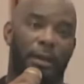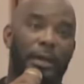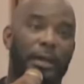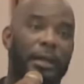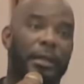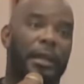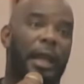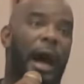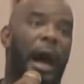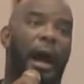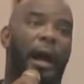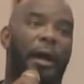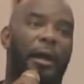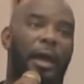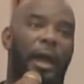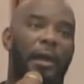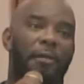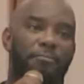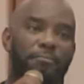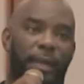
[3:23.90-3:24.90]
Eli,
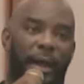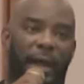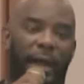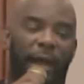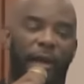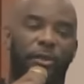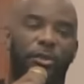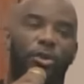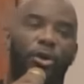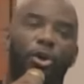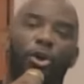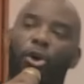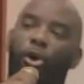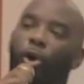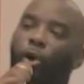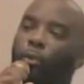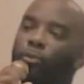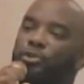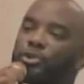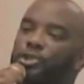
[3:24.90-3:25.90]
a man
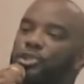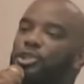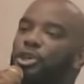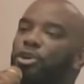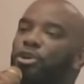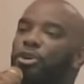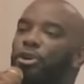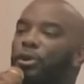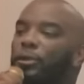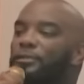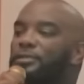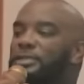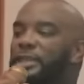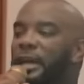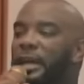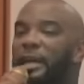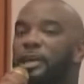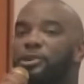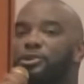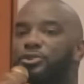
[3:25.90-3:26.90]
who served
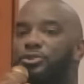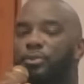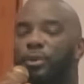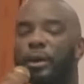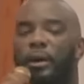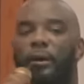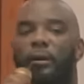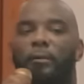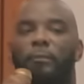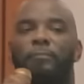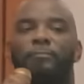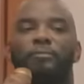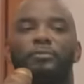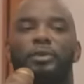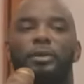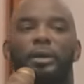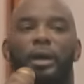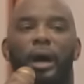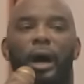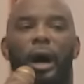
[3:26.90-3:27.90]
Israel
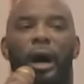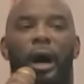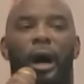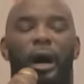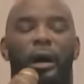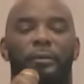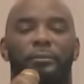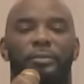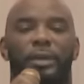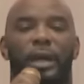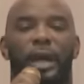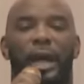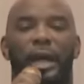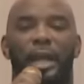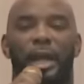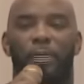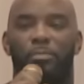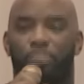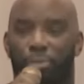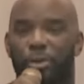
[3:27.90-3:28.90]

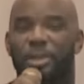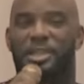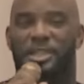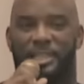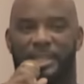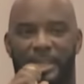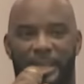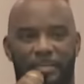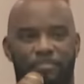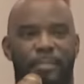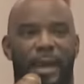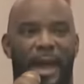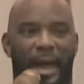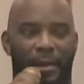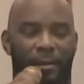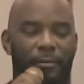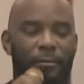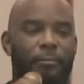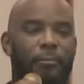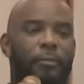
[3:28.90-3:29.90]
in a priestly
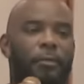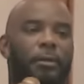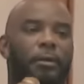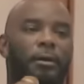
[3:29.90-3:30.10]
manner.